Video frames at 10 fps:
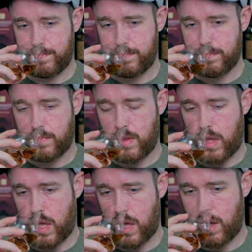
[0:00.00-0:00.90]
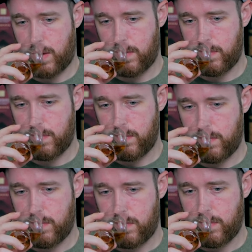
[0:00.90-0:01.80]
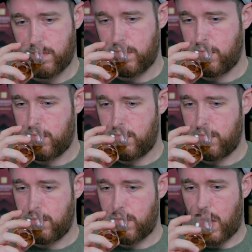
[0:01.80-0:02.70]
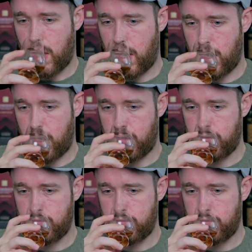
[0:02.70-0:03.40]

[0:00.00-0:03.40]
[no speech]